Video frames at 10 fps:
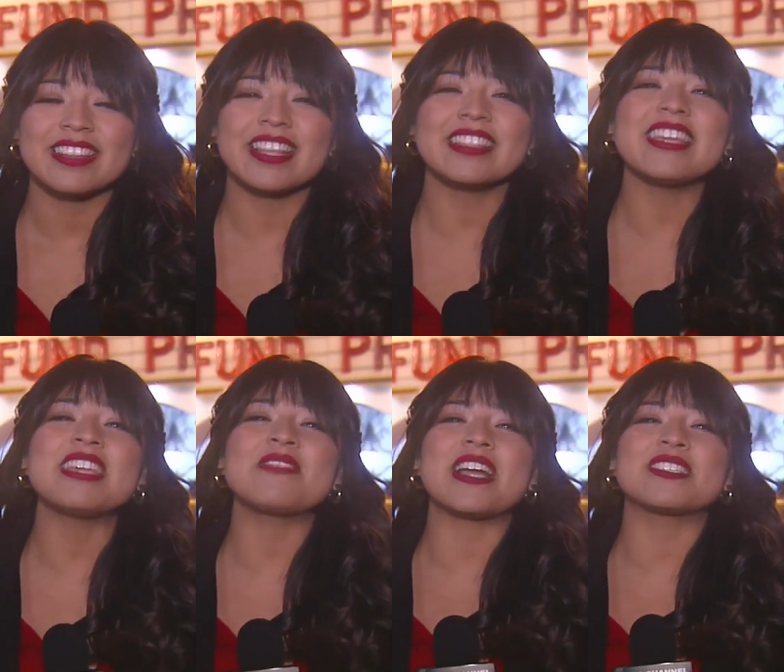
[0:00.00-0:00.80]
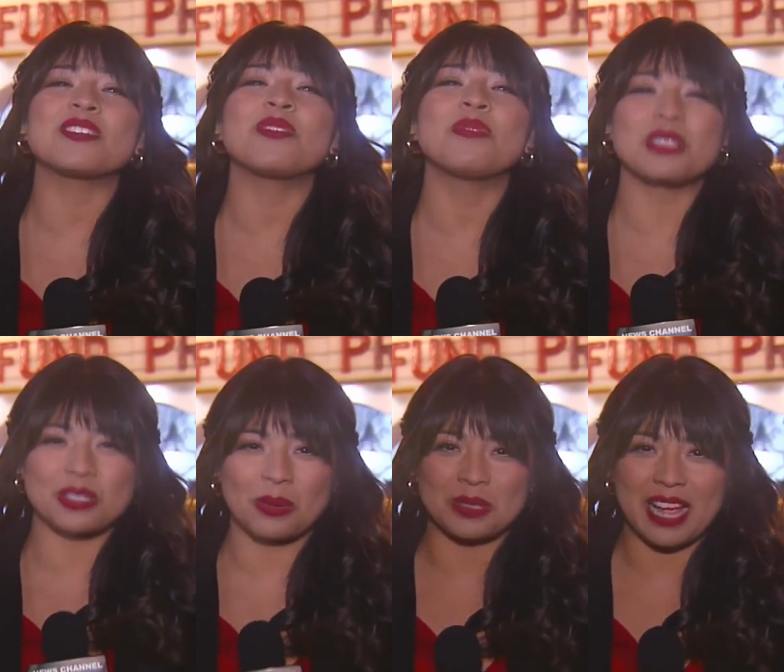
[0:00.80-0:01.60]
that the event was
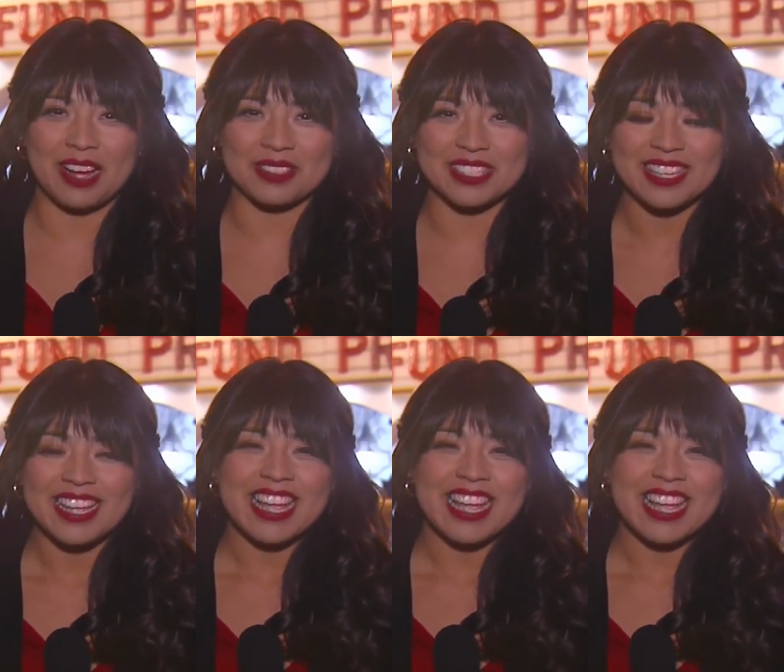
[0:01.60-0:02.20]
sold out.